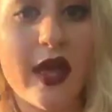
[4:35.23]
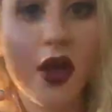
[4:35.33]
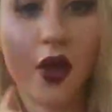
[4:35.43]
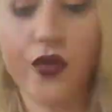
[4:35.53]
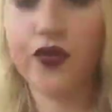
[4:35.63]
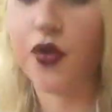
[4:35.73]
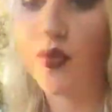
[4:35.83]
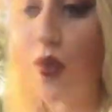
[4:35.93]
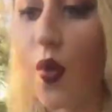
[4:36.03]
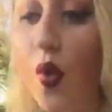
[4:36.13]
a
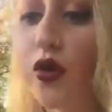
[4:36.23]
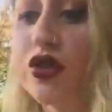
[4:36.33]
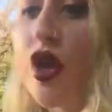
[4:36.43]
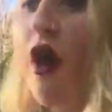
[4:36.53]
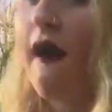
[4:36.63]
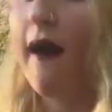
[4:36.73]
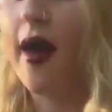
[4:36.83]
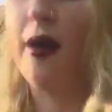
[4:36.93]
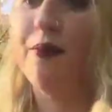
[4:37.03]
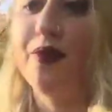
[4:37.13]
food court.
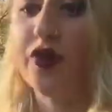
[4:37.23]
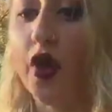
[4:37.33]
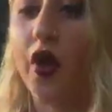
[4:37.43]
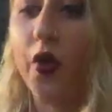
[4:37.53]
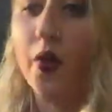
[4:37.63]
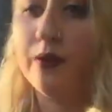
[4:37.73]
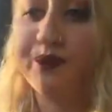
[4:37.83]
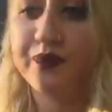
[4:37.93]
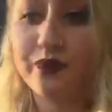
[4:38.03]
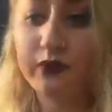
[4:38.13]
Um, so
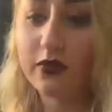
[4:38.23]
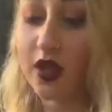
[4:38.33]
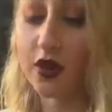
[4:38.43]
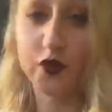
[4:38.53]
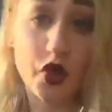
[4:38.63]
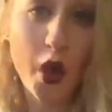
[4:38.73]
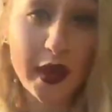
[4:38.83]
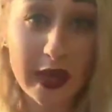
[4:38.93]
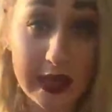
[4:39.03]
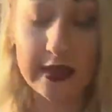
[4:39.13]
if you're
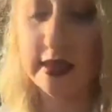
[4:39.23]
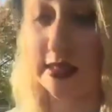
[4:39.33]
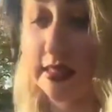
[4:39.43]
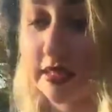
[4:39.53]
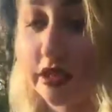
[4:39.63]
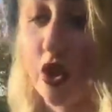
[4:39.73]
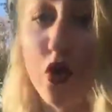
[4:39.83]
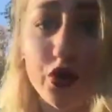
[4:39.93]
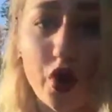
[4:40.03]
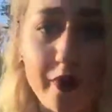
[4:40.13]
going into the city
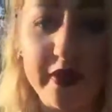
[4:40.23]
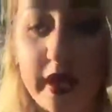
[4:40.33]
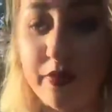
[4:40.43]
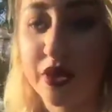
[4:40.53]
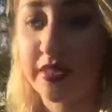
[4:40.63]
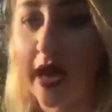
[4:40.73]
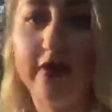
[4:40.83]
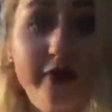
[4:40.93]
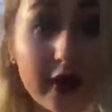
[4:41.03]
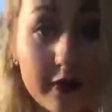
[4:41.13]
on your open day, which I
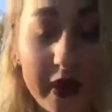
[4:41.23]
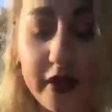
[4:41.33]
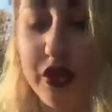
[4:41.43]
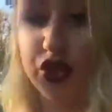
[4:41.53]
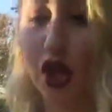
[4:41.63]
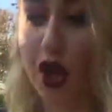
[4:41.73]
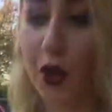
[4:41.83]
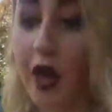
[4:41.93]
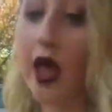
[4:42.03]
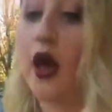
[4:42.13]
definitely recommend that you do,
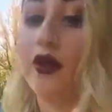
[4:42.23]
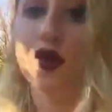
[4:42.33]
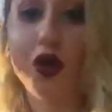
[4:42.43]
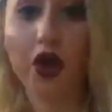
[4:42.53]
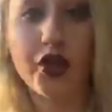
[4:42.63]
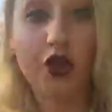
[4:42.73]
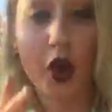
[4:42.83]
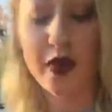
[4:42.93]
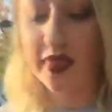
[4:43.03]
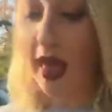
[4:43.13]
you can go in